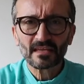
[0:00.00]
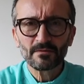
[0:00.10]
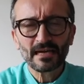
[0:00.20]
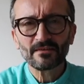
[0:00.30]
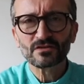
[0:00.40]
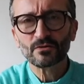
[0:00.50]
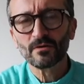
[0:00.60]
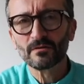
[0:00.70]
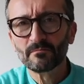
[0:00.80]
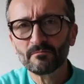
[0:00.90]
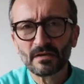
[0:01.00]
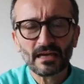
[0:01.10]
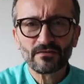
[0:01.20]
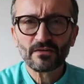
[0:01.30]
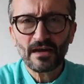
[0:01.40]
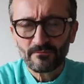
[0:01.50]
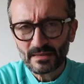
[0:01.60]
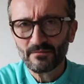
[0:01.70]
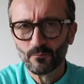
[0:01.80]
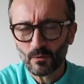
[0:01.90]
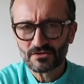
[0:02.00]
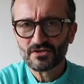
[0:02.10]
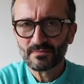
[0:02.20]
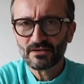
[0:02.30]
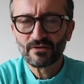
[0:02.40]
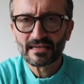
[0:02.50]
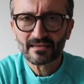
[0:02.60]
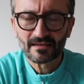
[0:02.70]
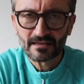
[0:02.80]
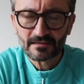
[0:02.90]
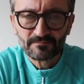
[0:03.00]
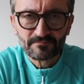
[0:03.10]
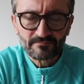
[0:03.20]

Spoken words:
you may have talked, if you have been watching me regularly,